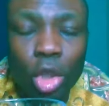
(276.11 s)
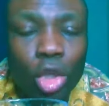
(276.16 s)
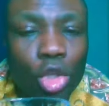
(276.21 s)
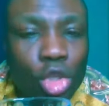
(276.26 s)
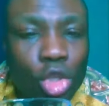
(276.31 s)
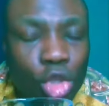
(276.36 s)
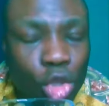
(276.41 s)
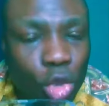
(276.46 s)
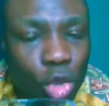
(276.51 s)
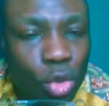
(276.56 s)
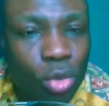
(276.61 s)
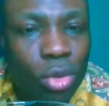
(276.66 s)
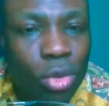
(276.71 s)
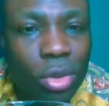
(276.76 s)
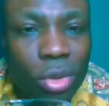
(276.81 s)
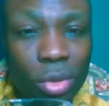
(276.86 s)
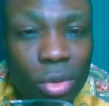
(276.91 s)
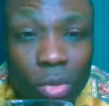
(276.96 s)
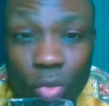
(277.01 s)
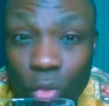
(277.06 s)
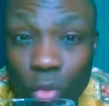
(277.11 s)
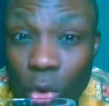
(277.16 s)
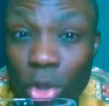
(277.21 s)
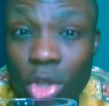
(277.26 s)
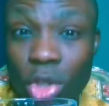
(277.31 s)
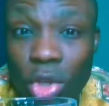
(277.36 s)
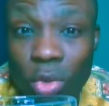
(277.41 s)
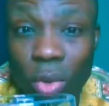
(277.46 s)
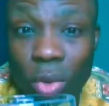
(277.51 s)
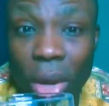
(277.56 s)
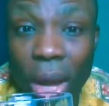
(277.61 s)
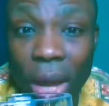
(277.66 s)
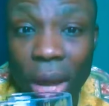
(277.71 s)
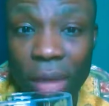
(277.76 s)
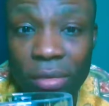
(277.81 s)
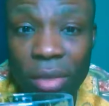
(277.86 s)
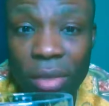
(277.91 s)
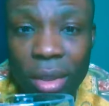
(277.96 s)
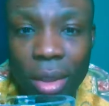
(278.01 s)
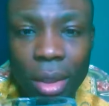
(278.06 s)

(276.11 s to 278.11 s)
use what you have.